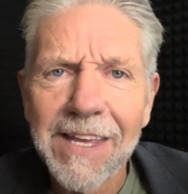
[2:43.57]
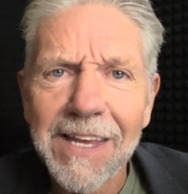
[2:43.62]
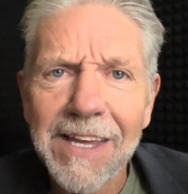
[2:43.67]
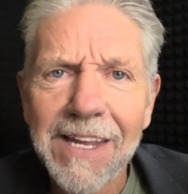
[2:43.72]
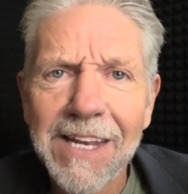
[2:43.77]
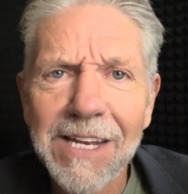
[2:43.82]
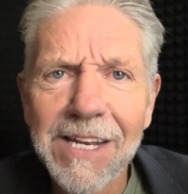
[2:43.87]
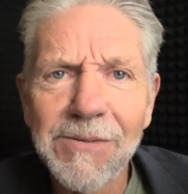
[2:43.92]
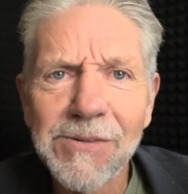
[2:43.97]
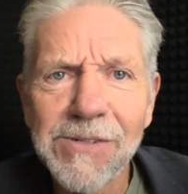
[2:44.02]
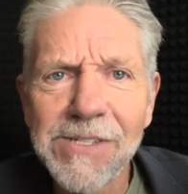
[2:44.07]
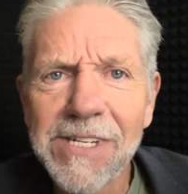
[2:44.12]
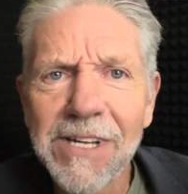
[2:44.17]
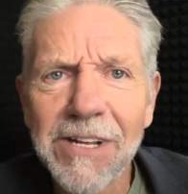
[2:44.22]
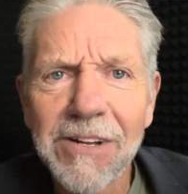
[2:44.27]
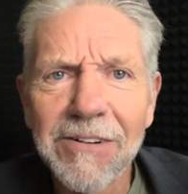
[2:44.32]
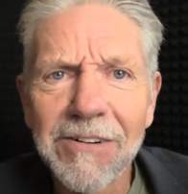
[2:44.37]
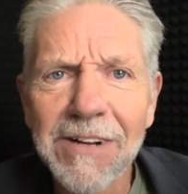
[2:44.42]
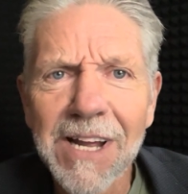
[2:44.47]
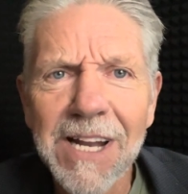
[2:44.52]
And he was
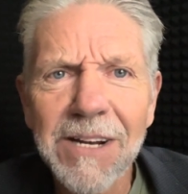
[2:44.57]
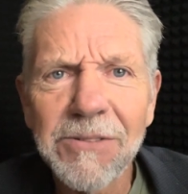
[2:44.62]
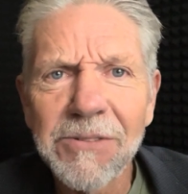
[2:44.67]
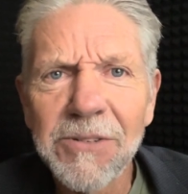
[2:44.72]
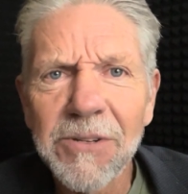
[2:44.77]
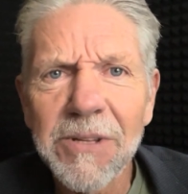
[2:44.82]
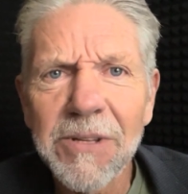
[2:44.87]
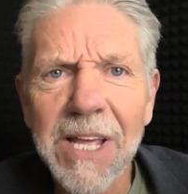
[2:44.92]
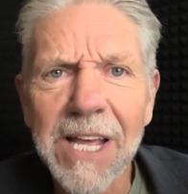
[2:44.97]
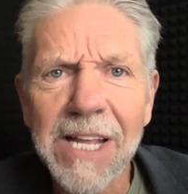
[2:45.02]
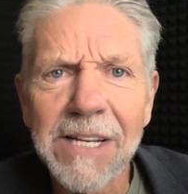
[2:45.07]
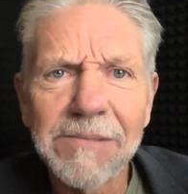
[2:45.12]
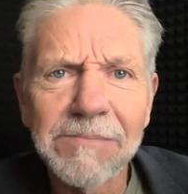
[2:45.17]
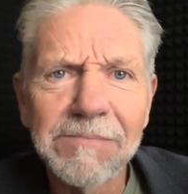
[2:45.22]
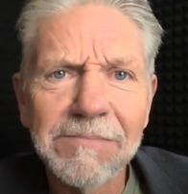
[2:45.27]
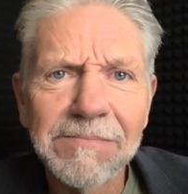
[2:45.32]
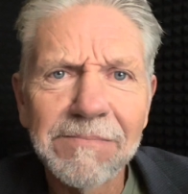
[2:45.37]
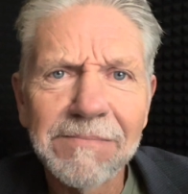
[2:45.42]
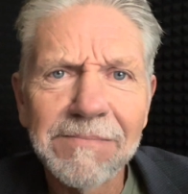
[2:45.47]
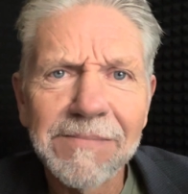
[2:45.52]
telling her, "I don't do that."
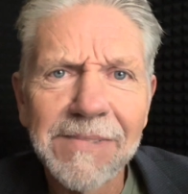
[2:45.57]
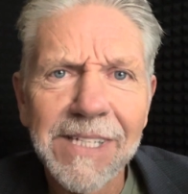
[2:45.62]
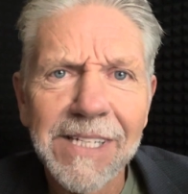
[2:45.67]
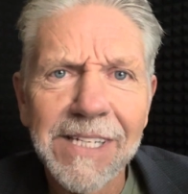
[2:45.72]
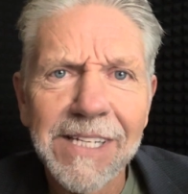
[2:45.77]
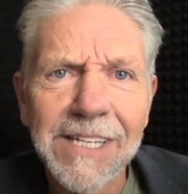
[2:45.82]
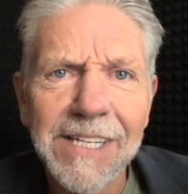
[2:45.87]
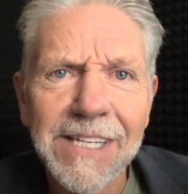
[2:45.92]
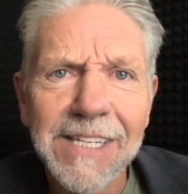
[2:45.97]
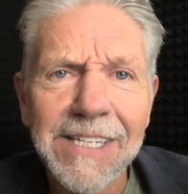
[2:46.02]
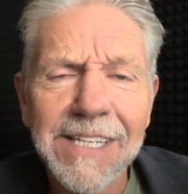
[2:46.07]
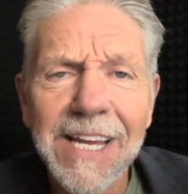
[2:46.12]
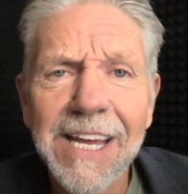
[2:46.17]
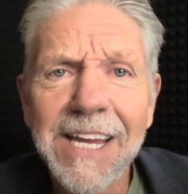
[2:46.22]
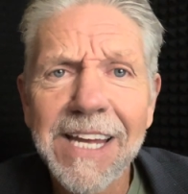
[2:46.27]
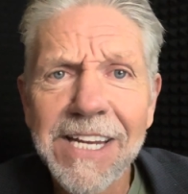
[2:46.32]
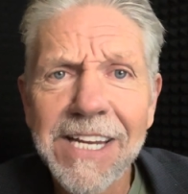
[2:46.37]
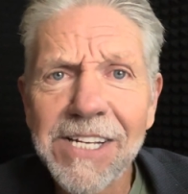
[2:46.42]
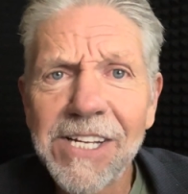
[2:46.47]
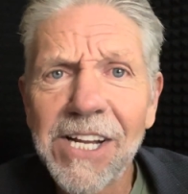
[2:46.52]
Yeah,
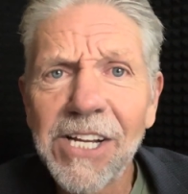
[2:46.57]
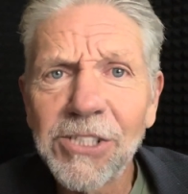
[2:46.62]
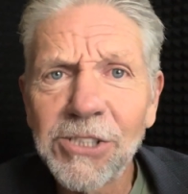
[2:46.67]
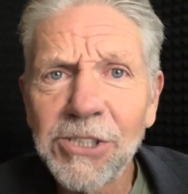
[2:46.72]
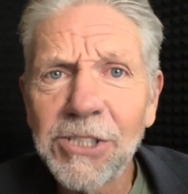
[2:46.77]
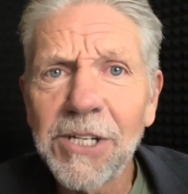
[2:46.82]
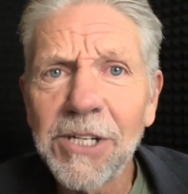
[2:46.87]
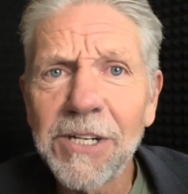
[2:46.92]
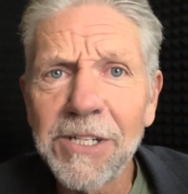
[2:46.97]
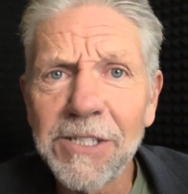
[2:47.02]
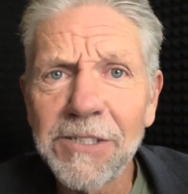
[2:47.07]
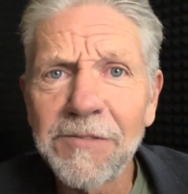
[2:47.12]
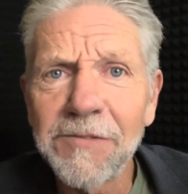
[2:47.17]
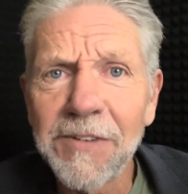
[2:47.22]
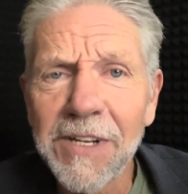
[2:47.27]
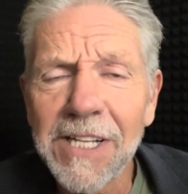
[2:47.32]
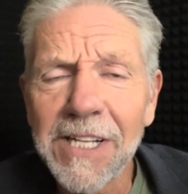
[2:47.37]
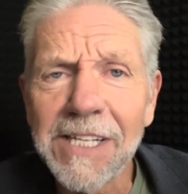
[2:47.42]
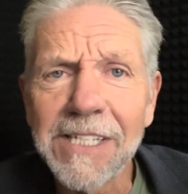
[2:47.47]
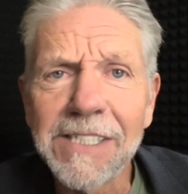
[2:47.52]
he does share his
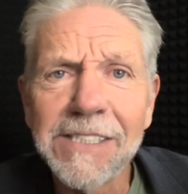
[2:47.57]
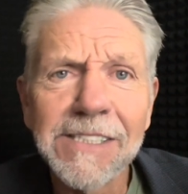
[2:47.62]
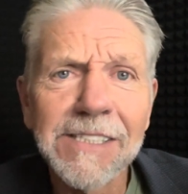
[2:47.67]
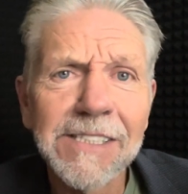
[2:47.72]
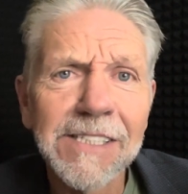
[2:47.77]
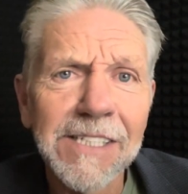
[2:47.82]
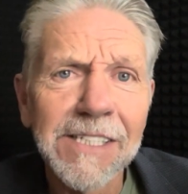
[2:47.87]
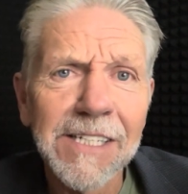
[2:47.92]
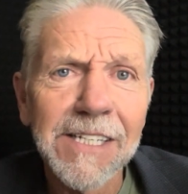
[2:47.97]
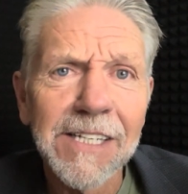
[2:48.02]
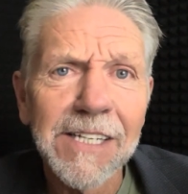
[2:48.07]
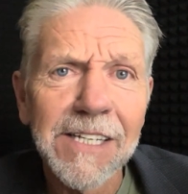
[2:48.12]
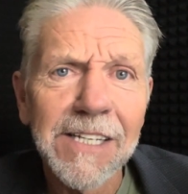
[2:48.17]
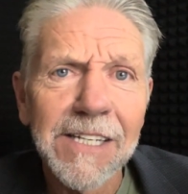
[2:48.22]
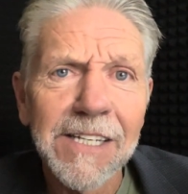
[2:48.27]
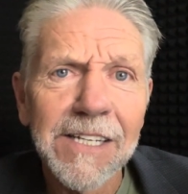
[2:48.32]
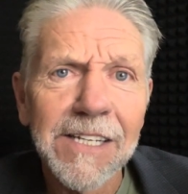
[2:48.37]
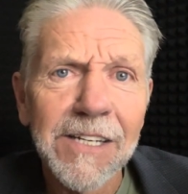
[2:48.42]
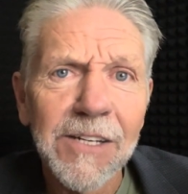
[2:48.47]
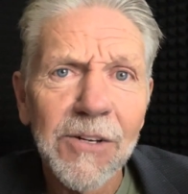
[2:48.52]
feelings
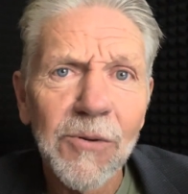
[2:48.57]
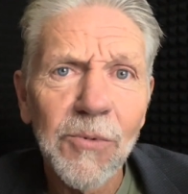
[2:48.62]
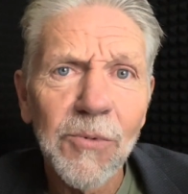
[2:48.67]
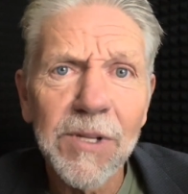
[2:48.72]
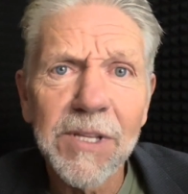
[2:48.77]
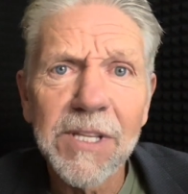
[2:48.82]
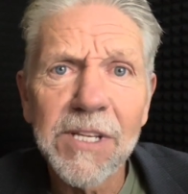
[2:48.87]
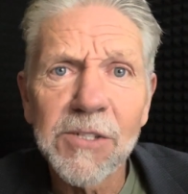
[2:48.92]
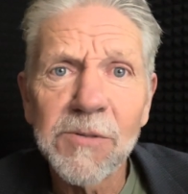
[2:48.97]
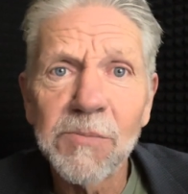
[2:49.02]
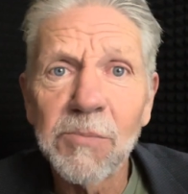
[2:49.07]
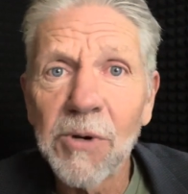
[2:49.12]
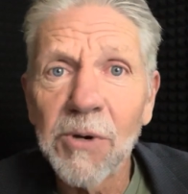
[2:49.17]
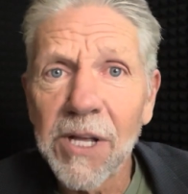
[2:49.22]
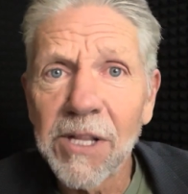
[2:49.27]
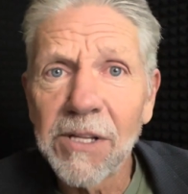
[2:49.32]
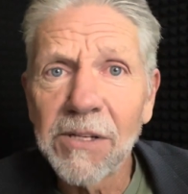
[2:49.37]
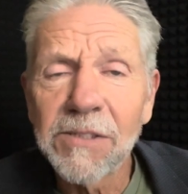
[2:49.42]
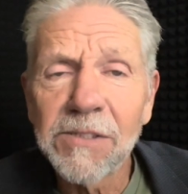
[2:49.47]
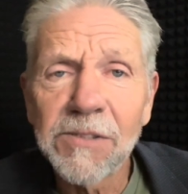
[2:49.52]
with his
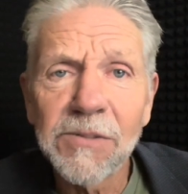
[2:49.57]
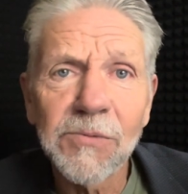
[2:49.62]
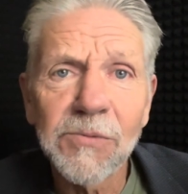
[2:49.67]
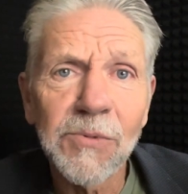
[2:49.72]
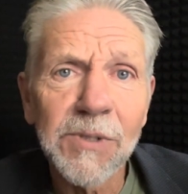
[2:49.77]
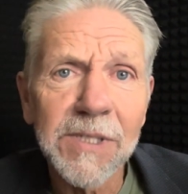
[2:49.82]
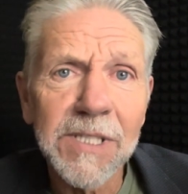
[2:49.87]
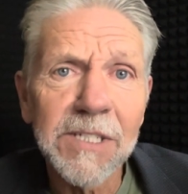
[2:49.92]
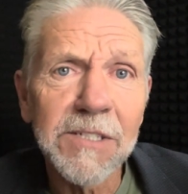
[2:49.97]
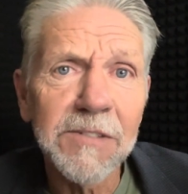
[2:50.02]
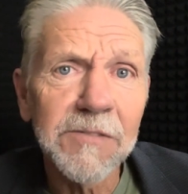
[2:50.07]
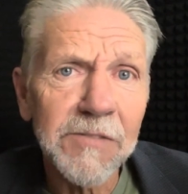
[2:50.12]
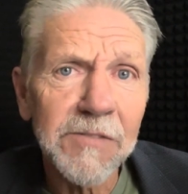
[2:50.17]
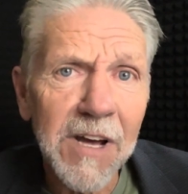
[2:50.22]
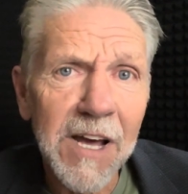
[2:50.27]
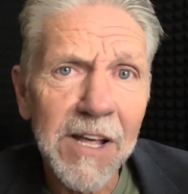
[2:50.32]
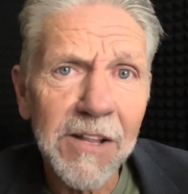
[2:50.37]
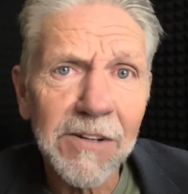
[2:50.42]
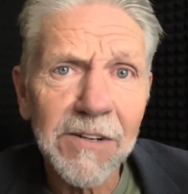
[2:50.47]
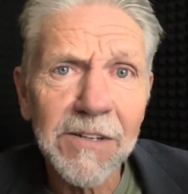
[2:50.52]
brothers, with his
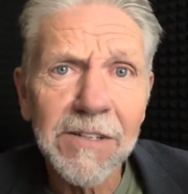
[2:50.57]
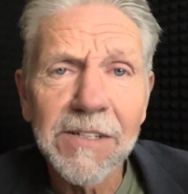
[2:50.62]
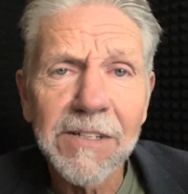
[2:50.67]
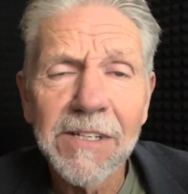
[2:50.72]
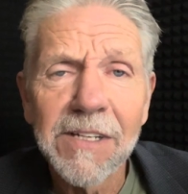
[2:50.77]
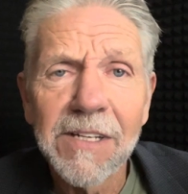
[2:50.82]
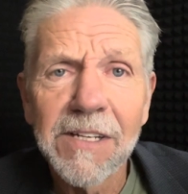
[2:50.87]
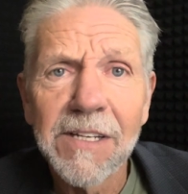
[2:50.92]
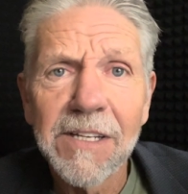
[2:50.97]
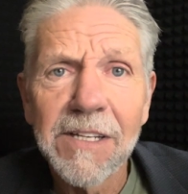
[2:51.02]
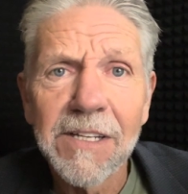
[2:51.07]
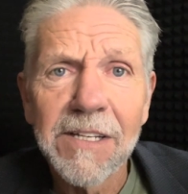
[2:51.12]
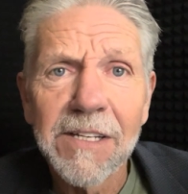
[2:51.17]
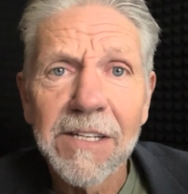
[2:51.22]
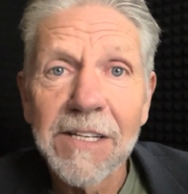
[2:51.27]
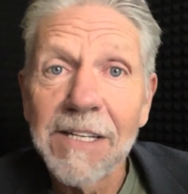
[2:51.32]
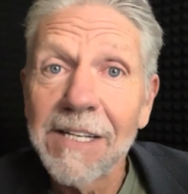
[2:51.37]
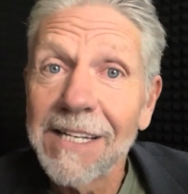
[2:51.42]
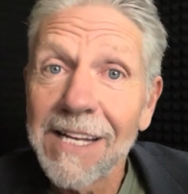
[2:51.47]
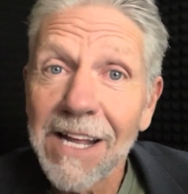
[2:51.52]
father,
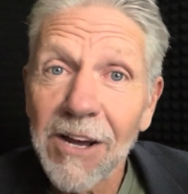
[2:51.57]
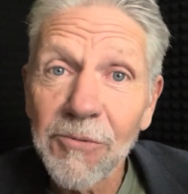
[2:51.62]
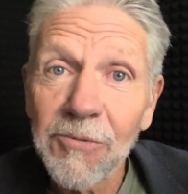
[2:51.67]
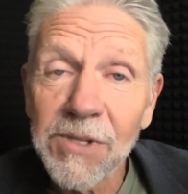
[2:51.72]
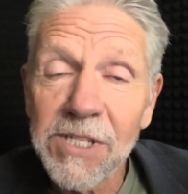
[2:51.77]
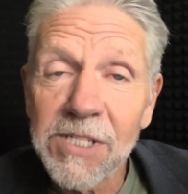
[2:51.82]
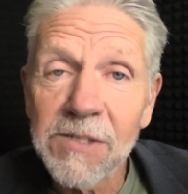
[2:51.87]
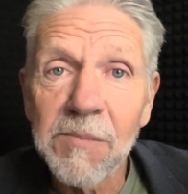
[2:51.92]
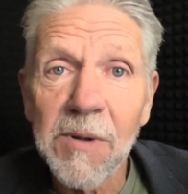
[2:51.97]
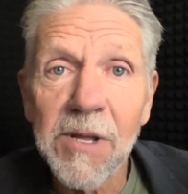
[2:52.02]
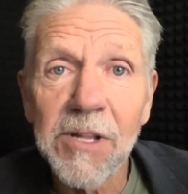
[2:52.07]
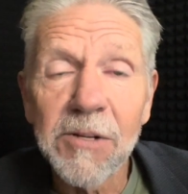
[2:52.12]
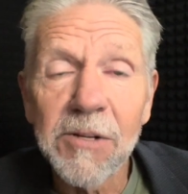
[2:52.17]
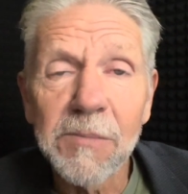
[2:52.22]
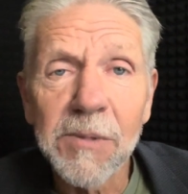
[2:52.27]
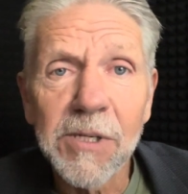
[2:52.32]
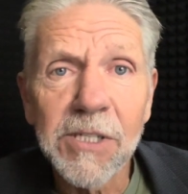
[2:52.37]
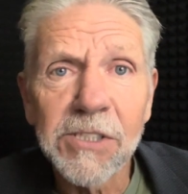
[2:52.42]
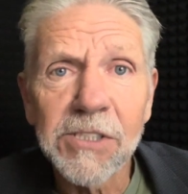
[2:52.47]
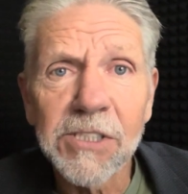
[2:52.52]
not with his mother
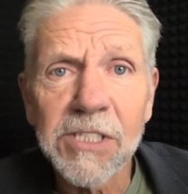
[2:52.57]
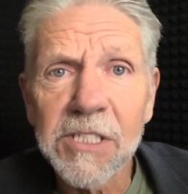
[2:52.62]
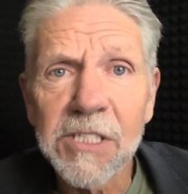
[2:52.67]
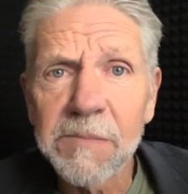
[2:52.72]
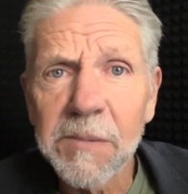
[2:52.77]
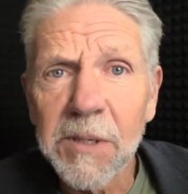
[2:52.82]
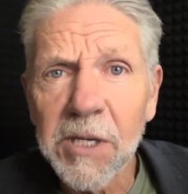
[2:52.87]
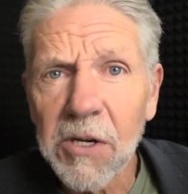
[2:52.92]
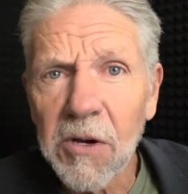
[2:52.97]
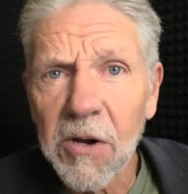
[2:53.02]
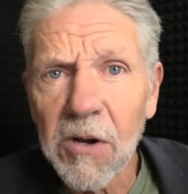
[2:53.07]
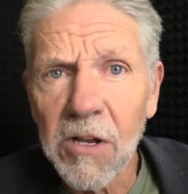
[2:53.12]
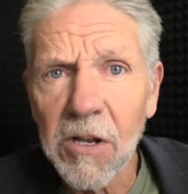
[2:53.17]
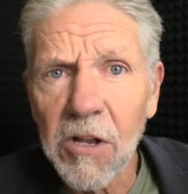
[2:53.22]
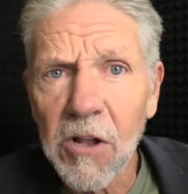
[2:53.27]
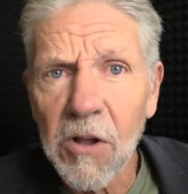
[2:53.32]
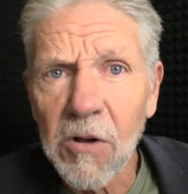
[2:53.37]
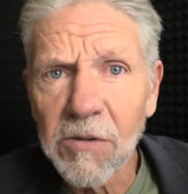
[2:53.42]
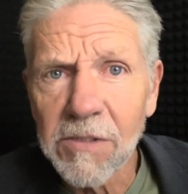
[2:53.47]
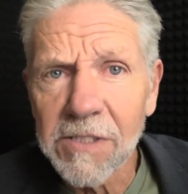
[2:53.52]
because she's been gone a
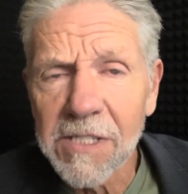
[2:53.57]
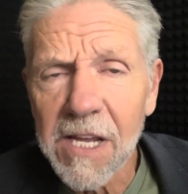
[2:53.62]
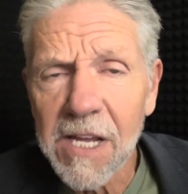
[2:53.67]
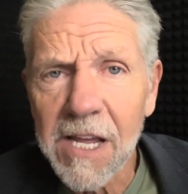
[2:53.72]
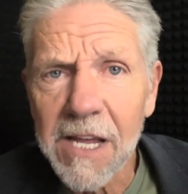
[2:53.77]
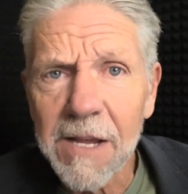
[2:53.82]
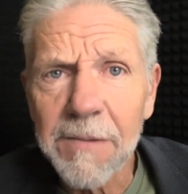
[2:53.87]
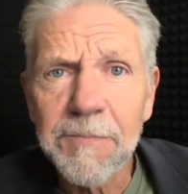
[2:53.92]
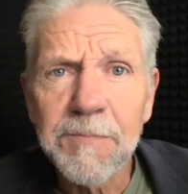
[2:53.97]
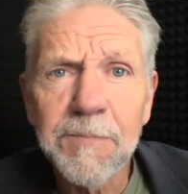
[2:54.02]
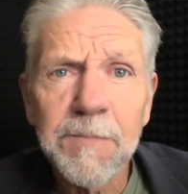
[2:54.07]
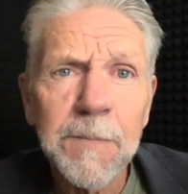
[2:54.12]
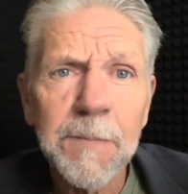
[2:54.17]
long time.